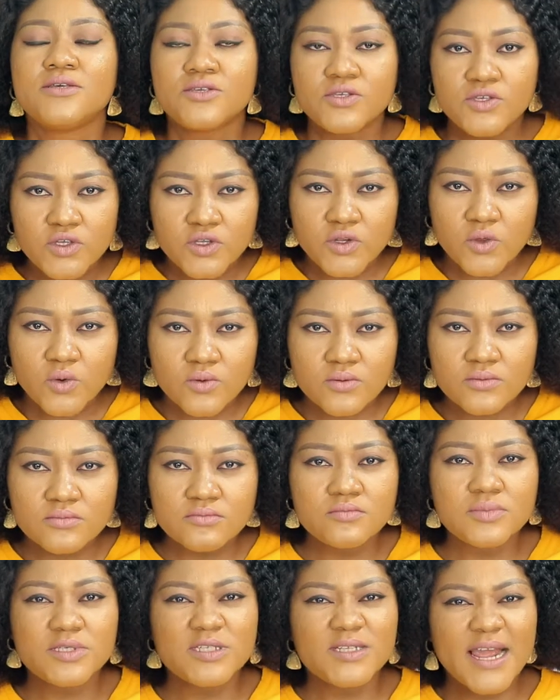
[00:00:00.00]
You know,
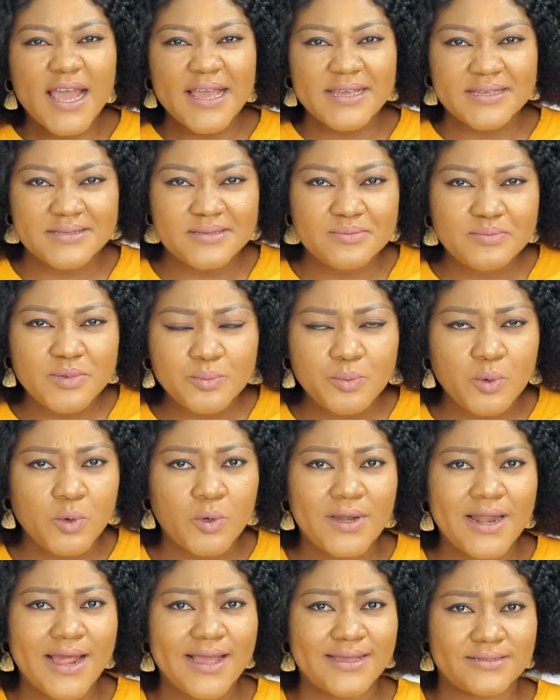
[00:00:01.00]
be nice, be
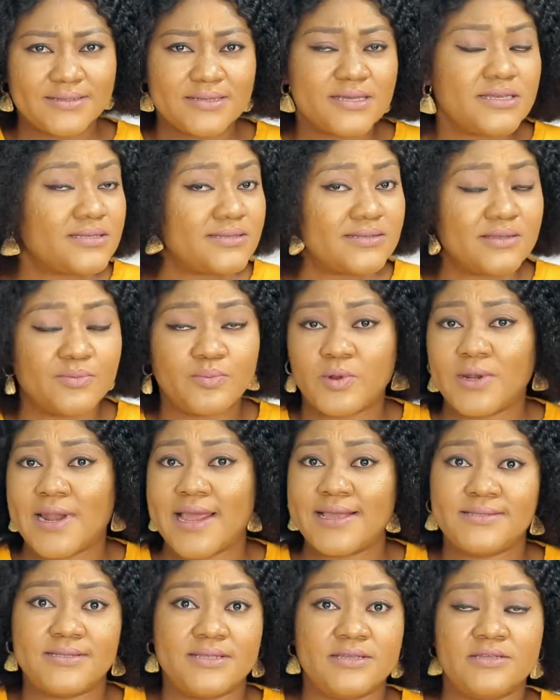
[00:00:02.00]
polite. It's the
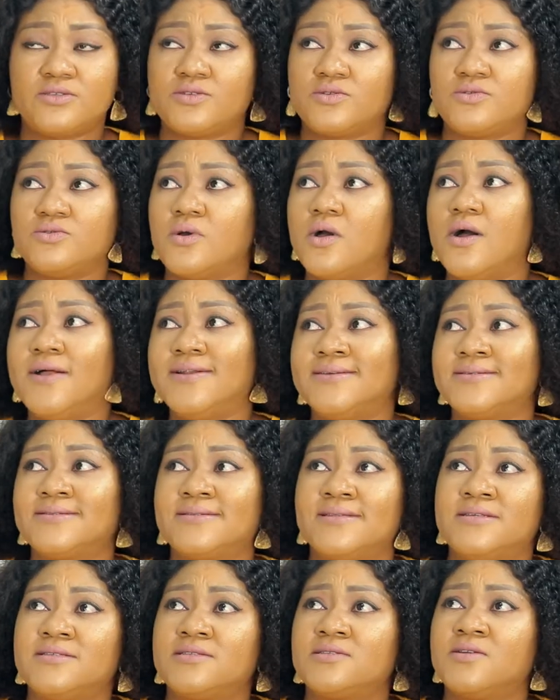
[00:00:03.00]
polite thing to do,
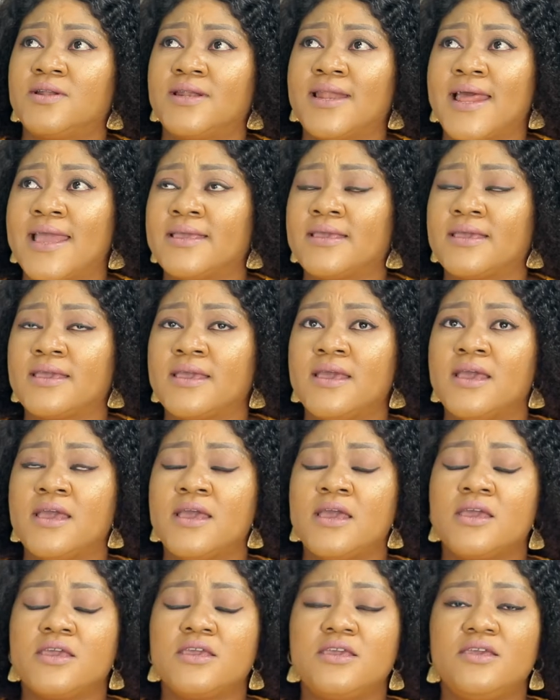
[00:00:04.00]
honestly. It's not like
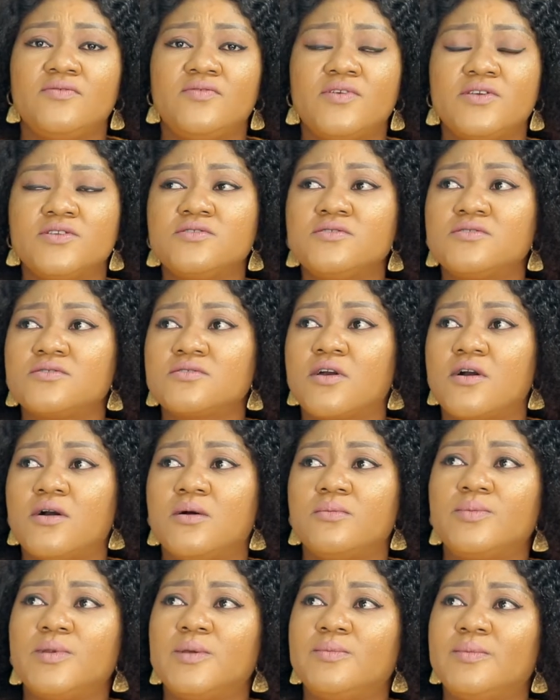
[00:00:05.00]
giving
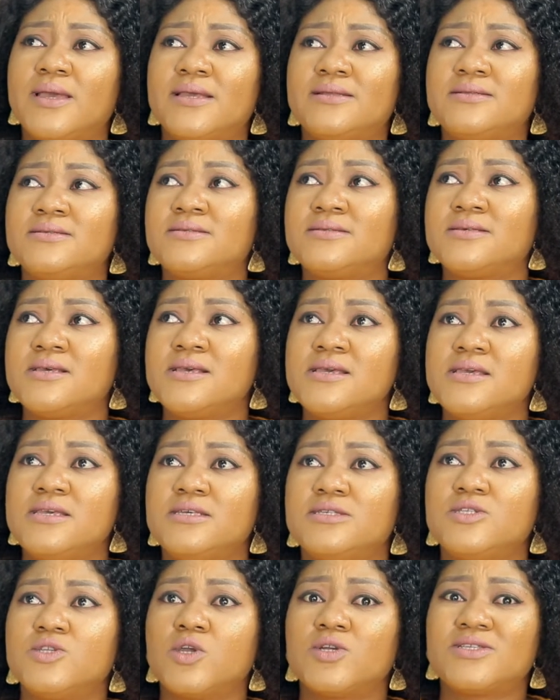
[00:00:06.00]
compliments
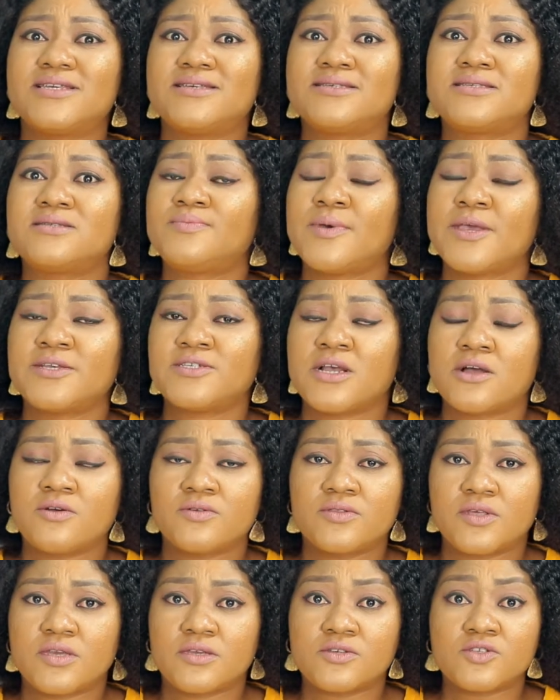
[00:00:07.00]
is not a special
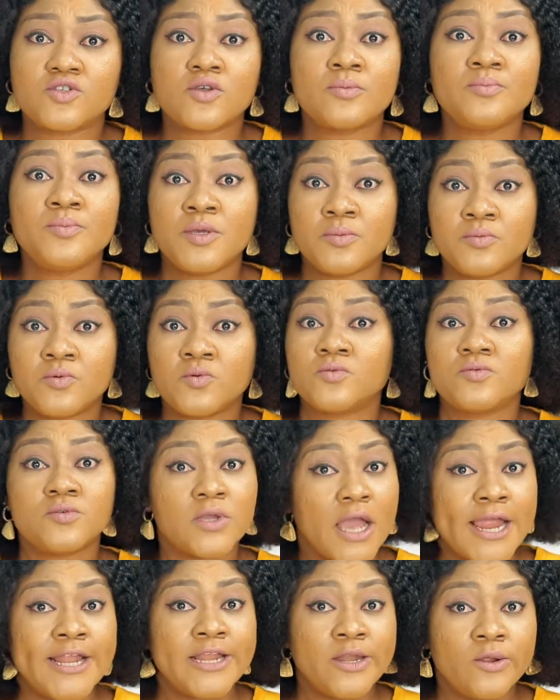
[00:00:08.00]
thing. Some people,
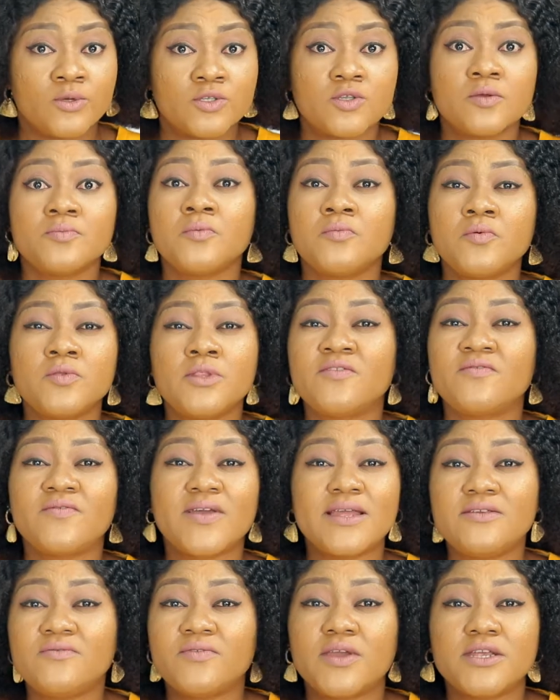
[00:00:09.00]
they
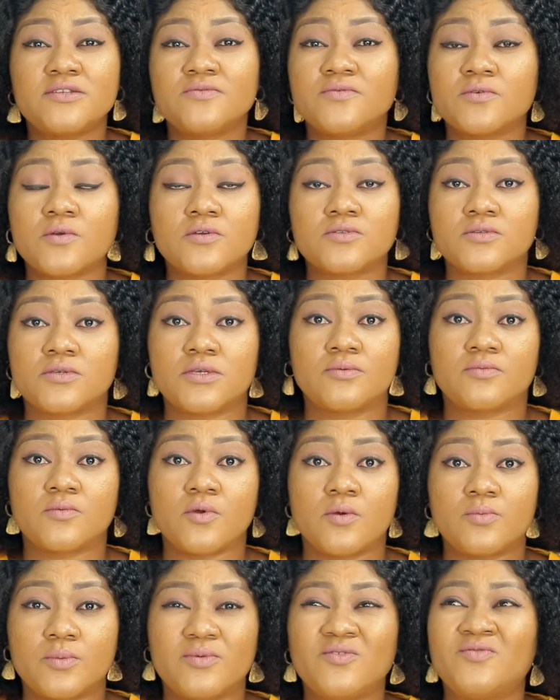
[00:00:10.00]
find it very difficult to give
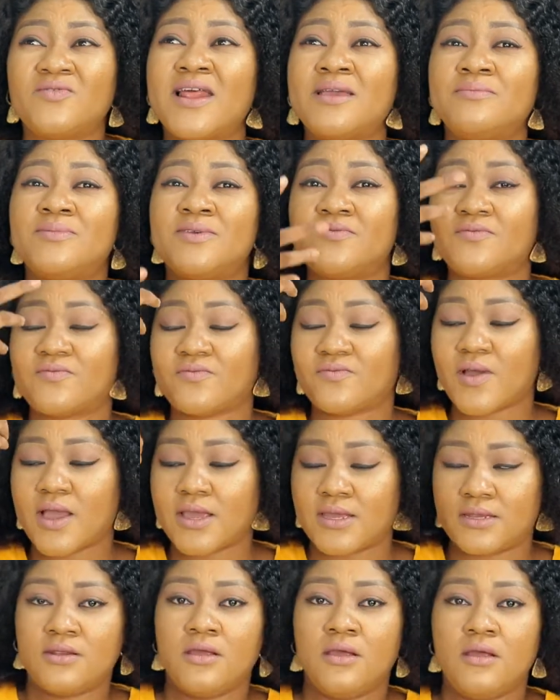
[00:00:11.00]
compliments. If like be
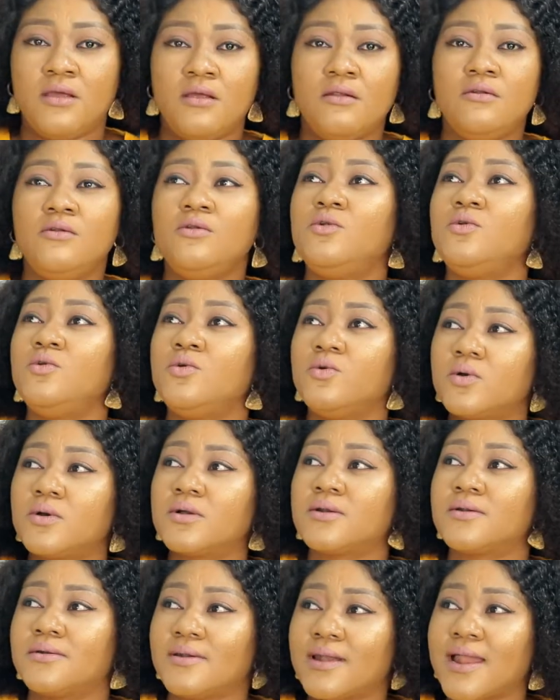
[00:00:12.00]
fine,
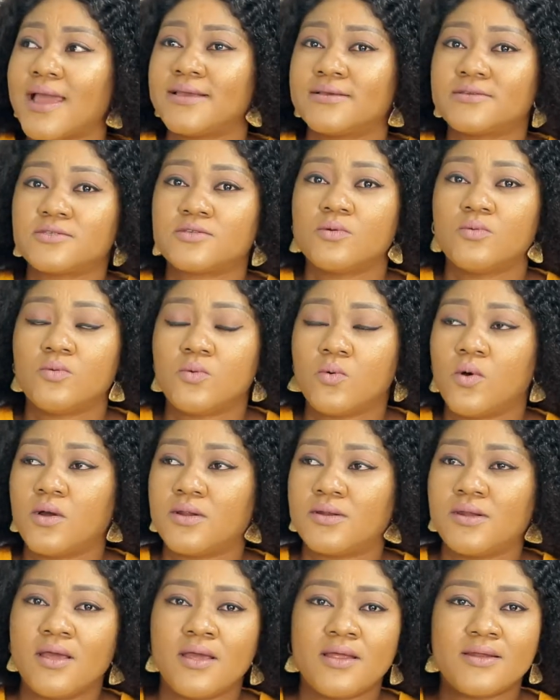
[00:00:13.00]
look like
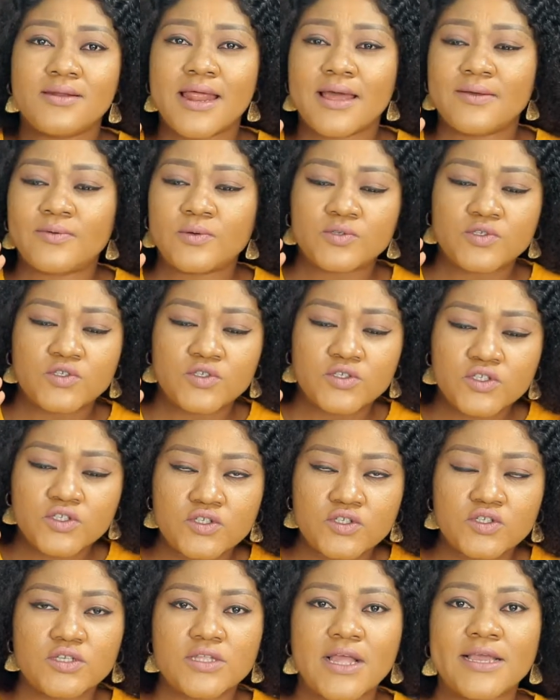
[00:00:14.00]
someone that was
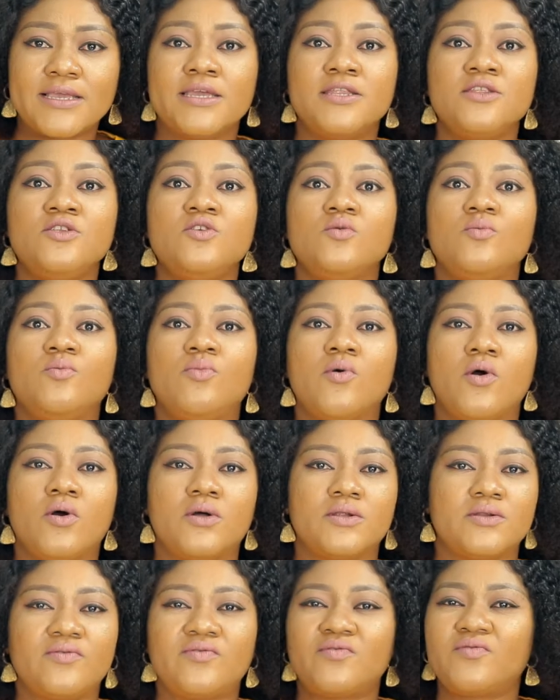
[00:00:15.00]
like a
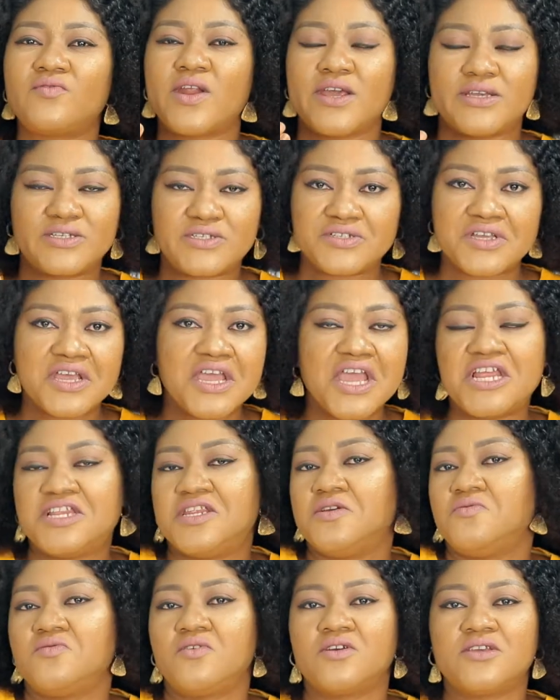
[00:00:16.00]
newborn, fresh,
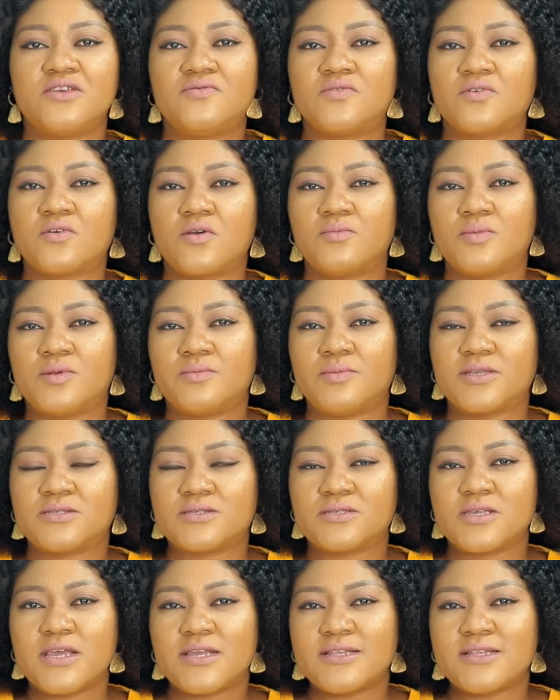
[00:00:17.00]
they will not give you compliments.